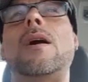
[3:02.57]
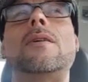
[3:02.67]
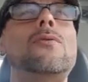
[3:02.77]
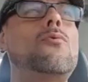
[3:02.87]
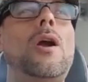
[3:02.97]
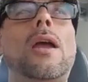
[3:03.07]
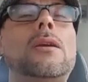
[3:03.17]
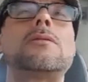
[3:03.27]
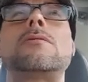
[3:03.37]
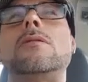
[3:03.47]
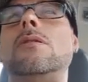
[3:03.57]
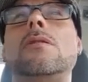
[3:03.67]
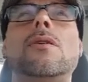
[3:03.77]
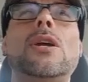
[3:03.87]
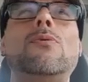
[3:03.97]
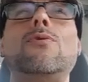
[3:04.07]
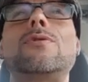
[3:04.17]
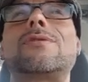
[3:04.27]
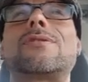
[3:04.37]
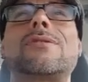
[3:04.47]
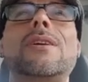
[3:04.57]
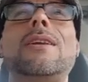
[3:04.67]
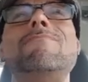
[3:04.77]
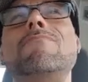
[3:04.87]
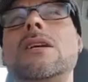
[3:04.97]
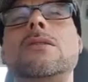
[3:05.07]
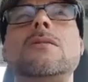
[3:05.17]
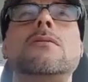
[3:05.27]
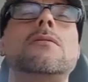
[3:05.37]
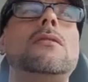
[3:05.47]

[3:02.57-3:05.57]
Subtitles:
By the way, it was in me.